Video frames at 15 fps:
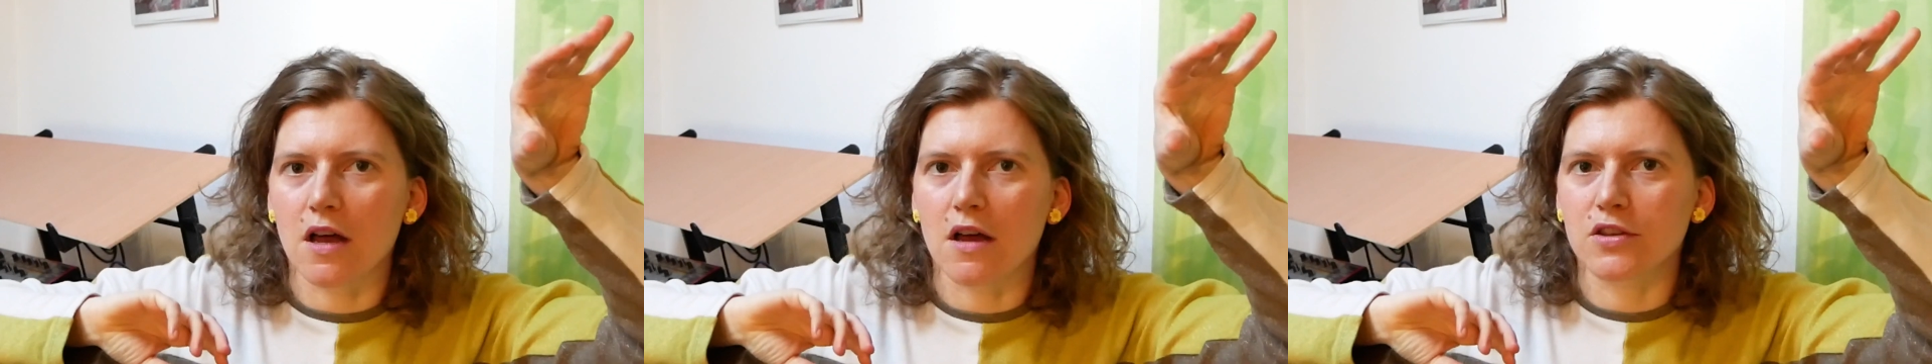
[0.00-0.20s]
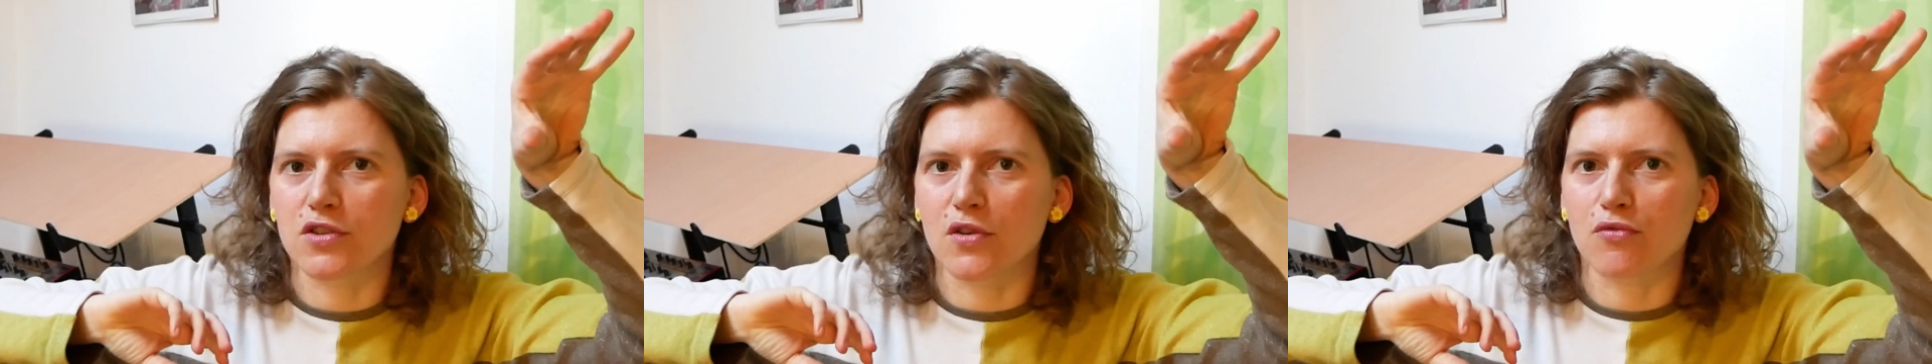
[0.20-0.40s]

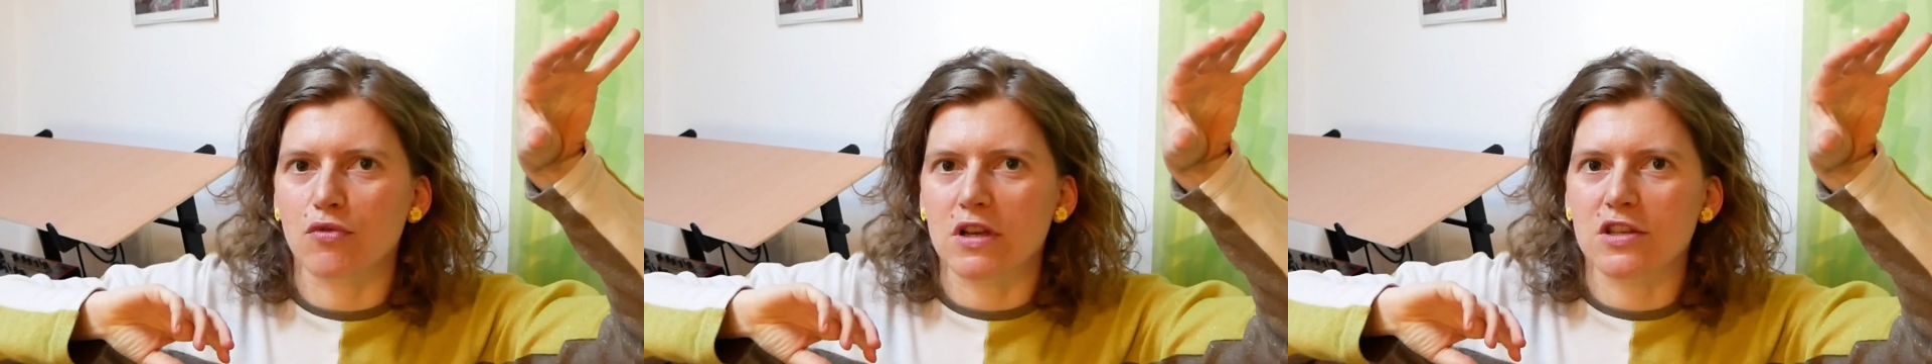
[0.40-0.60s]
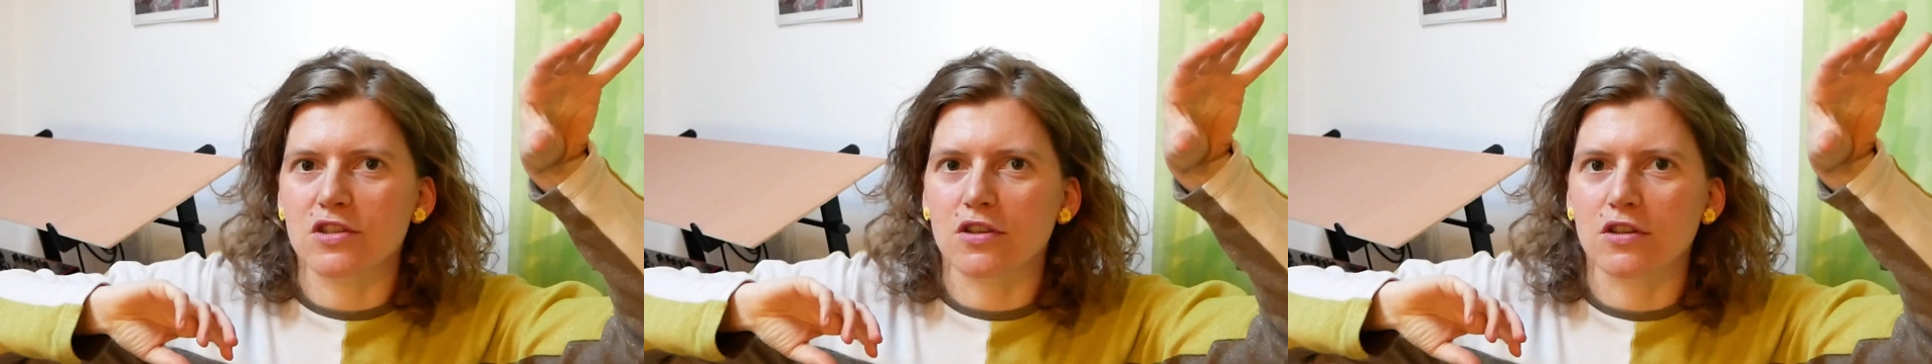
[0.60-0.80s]

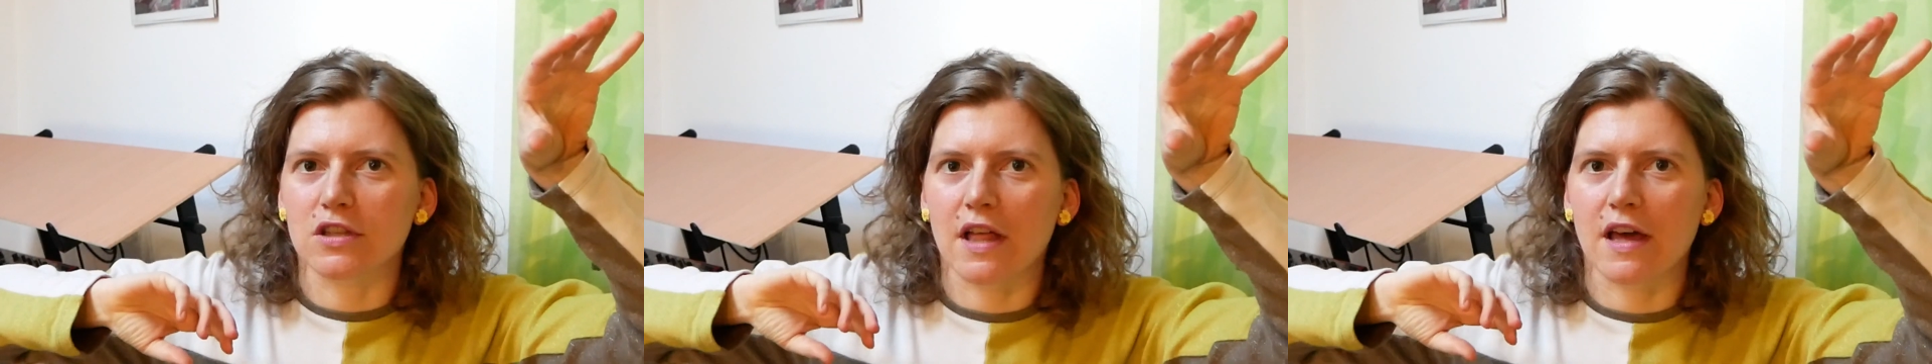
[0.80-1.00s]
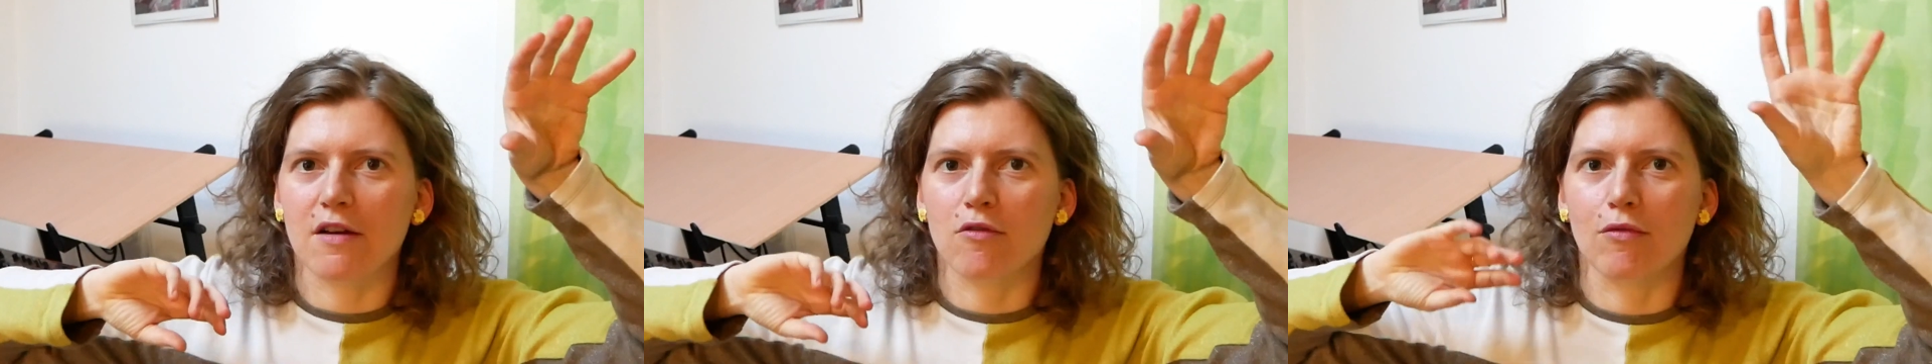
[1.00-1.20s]
Suffering is
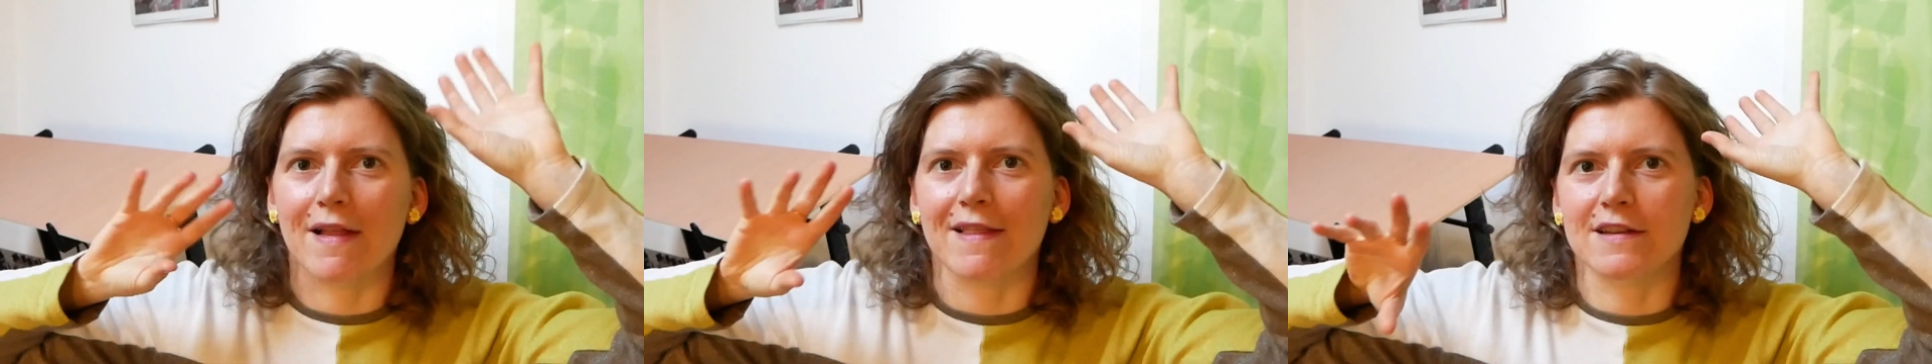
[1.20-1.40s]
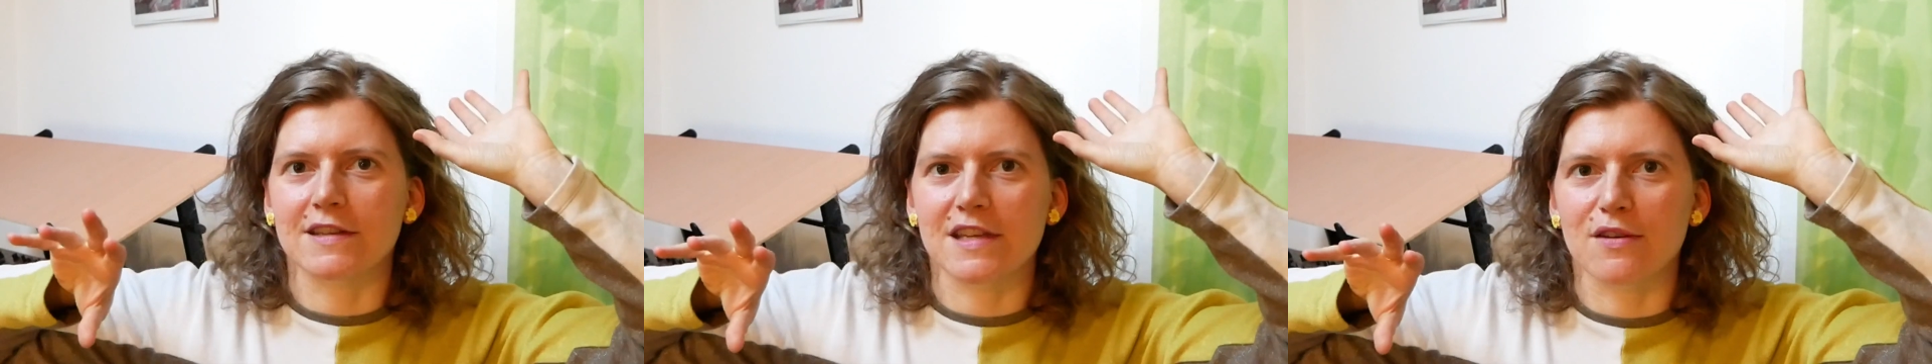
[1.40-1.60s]
only like
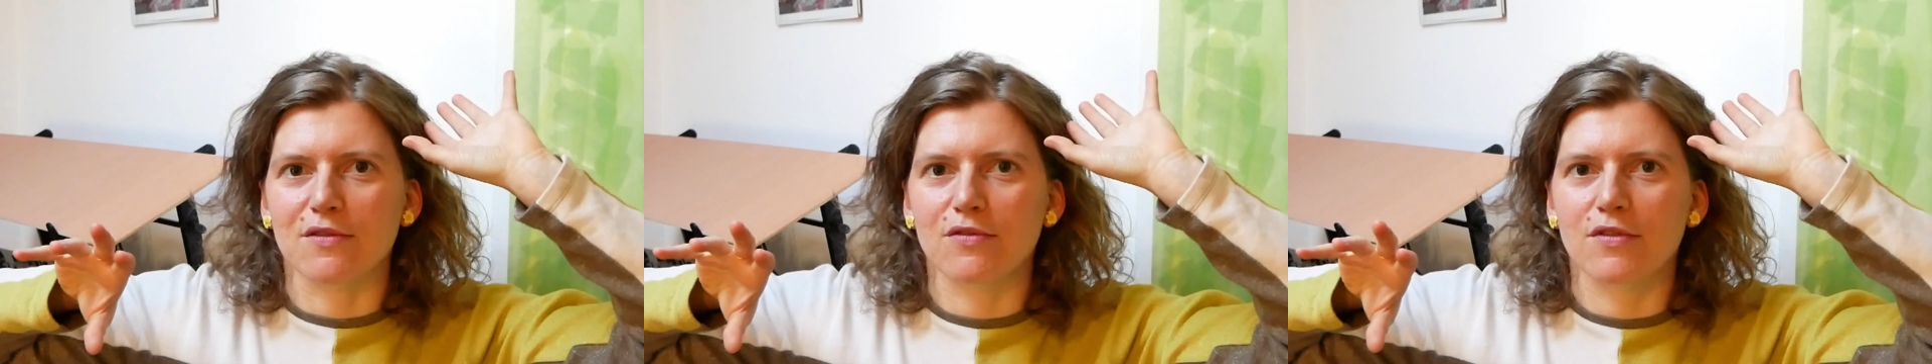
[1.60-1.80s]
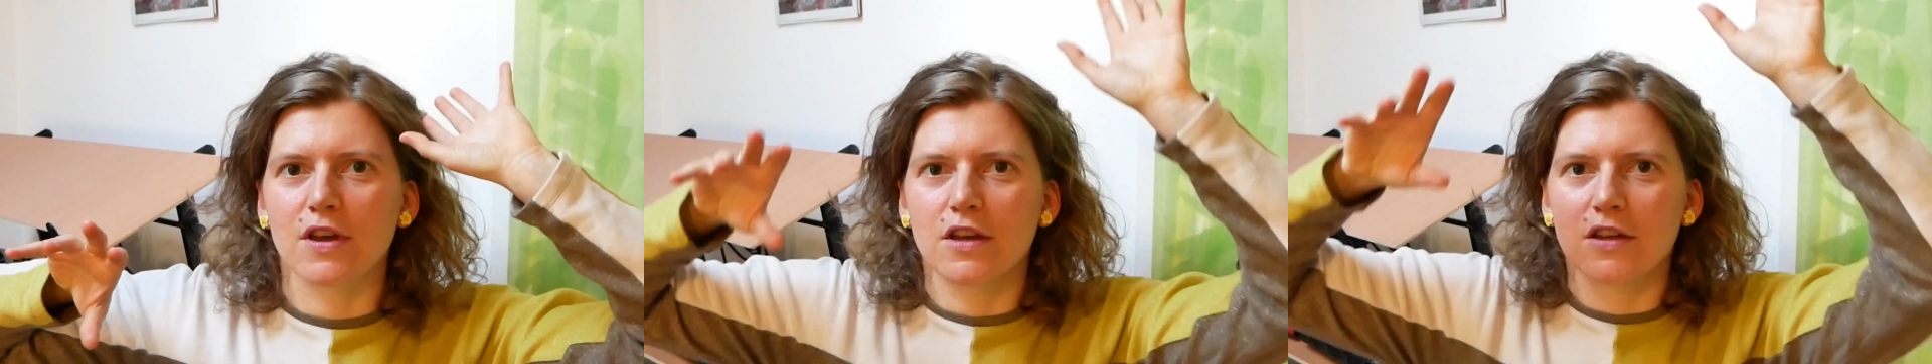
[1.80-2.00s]

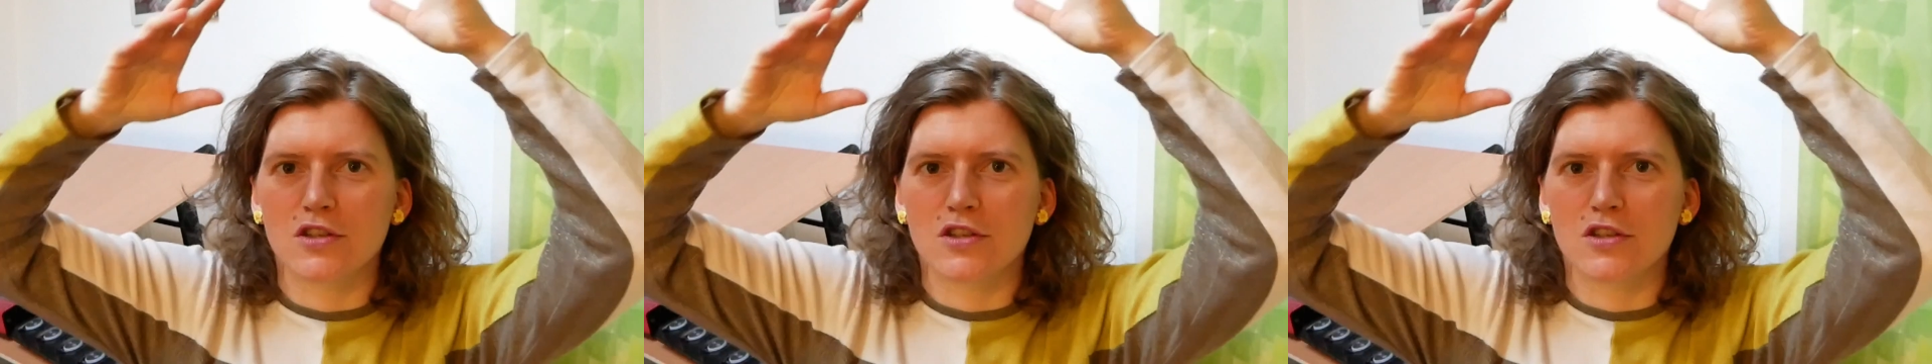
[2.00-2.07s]
relative